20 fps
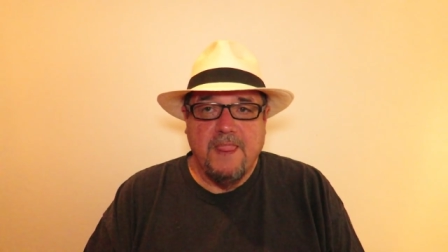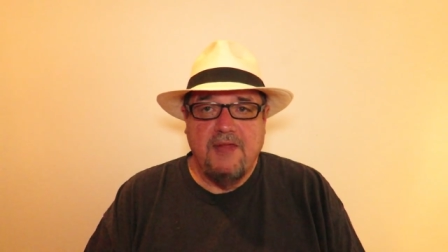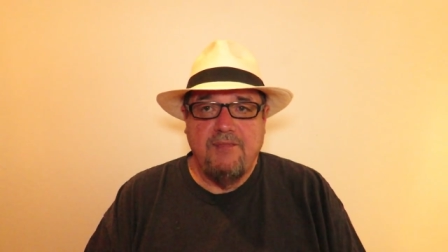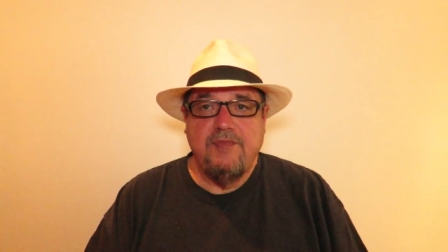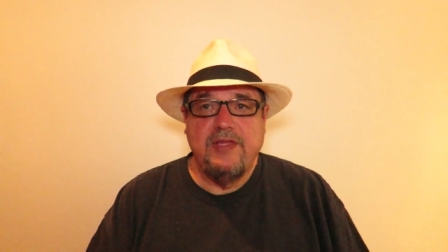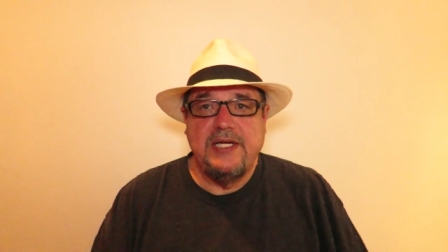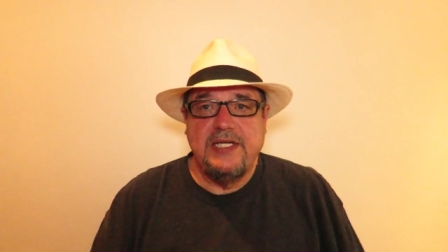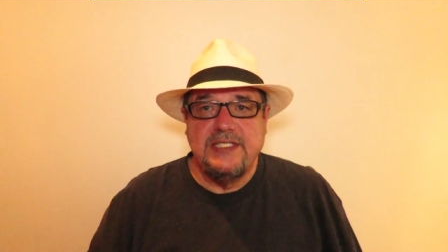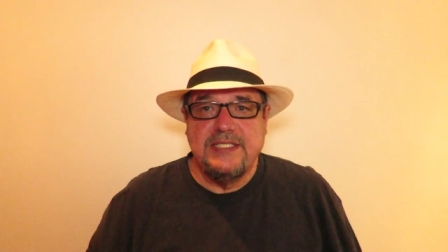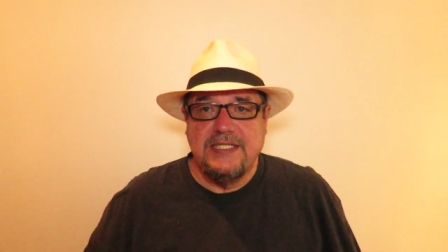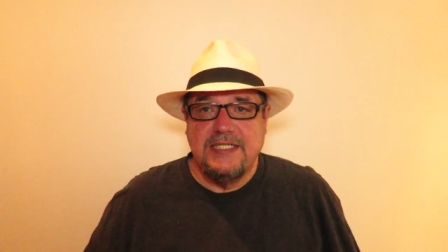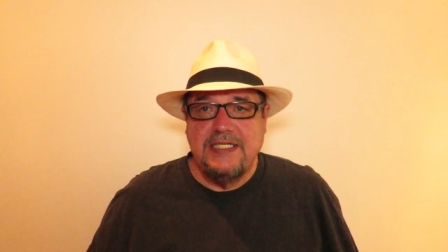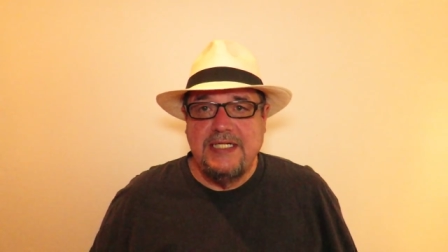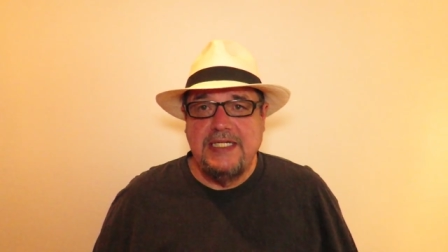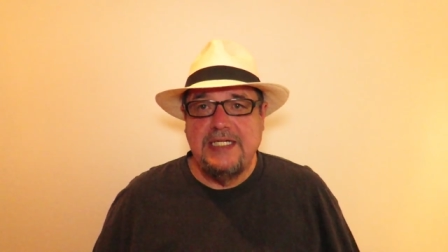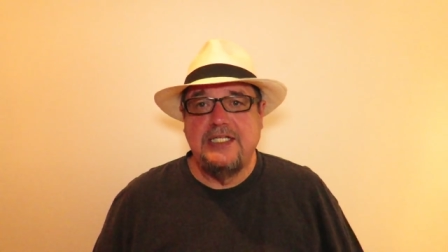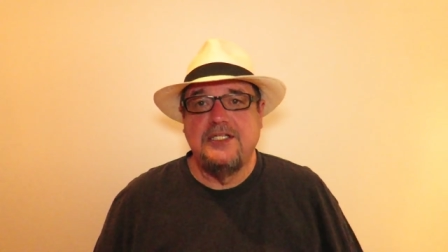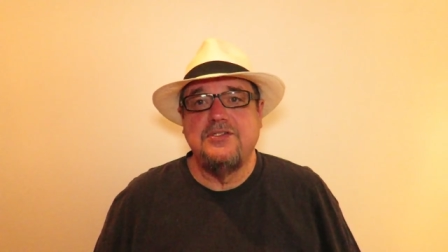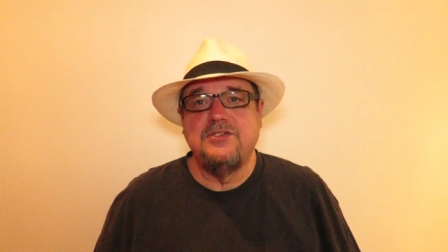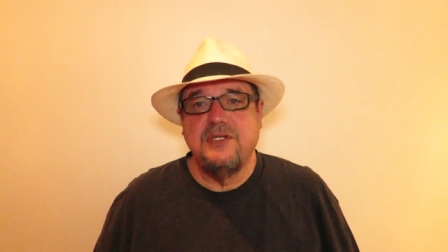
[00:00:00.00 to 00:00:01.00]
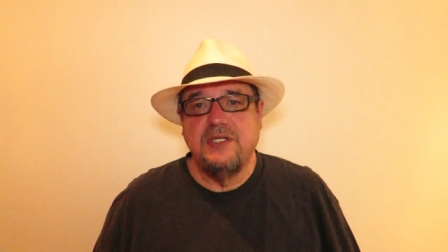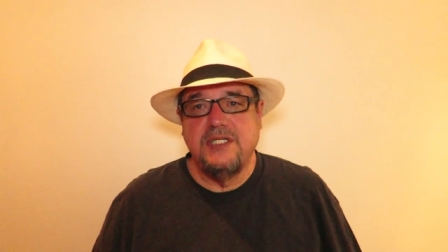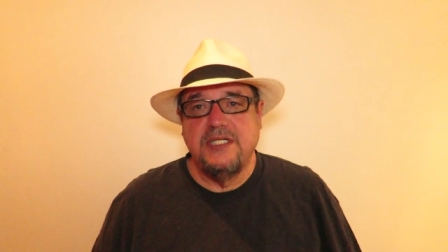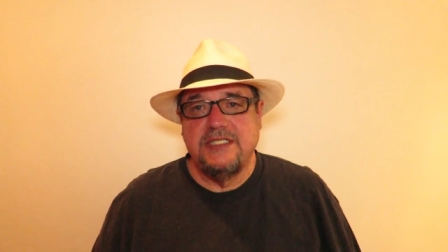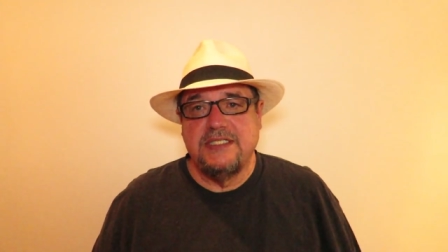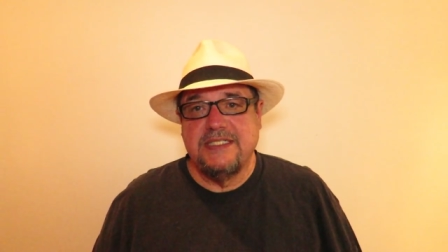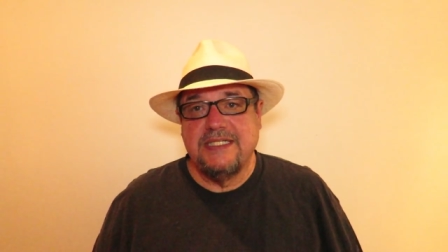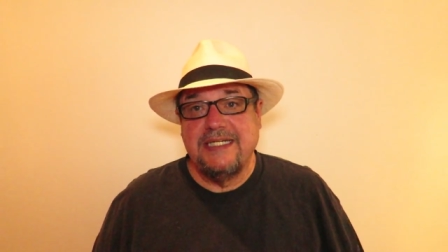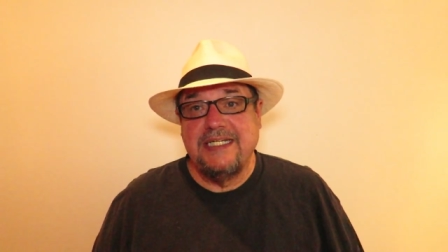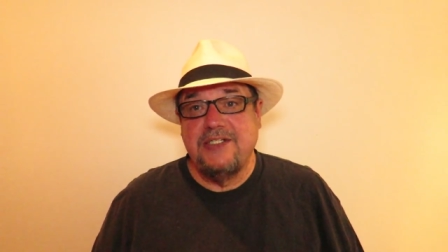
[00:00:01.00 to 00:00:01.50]
that is
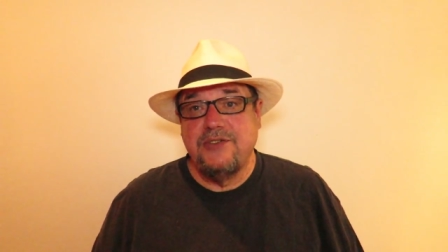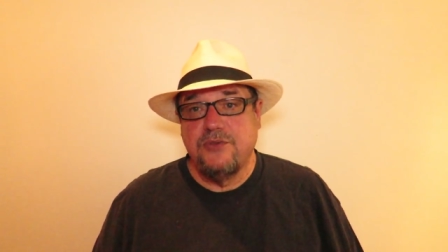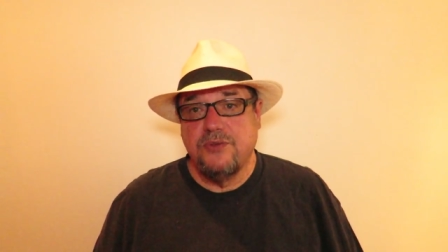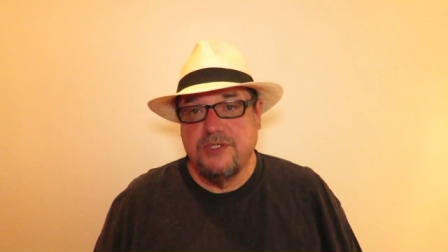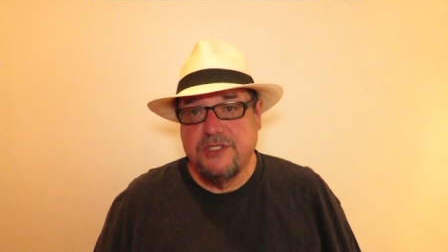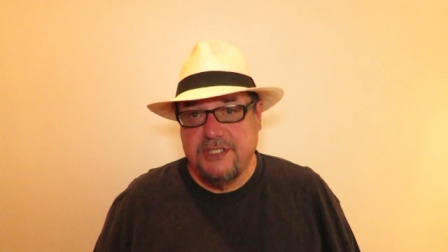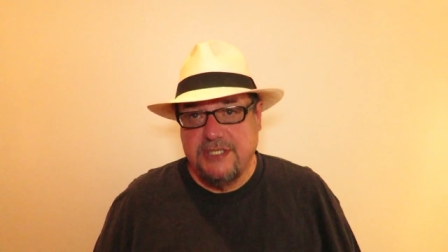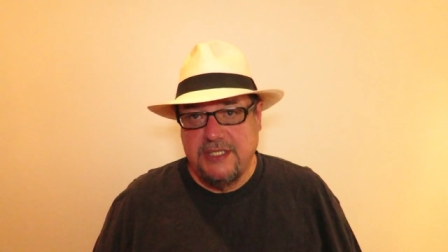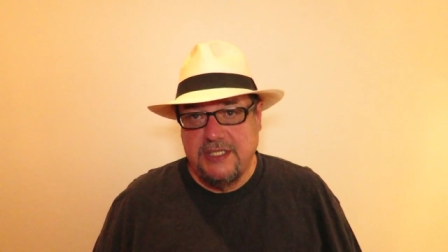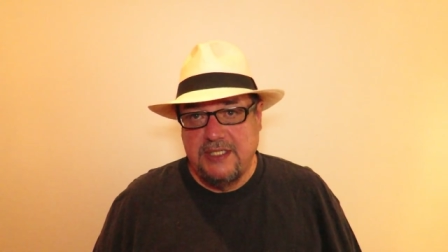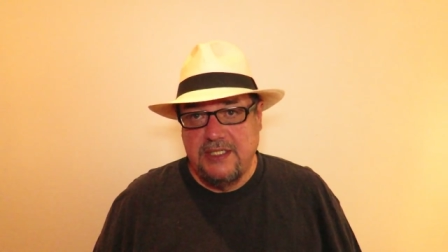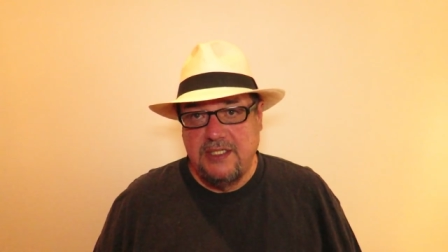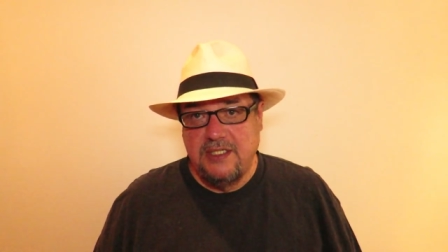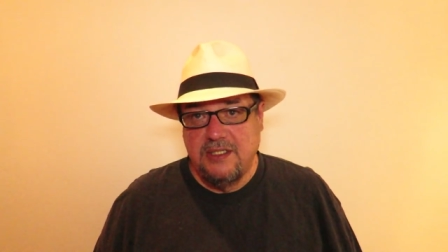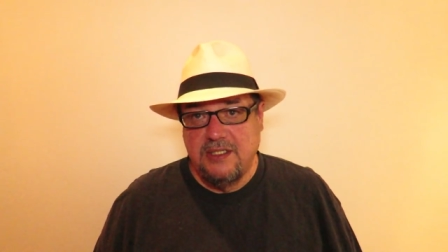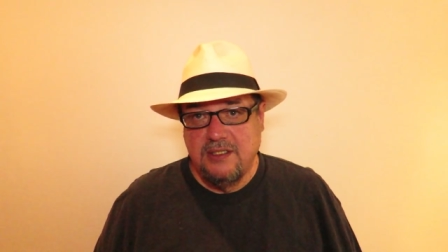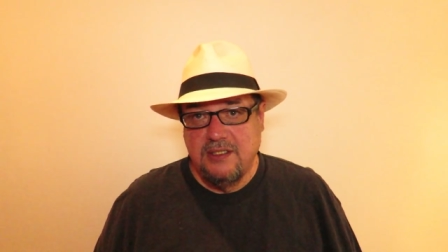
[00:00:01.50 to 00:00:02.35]
interested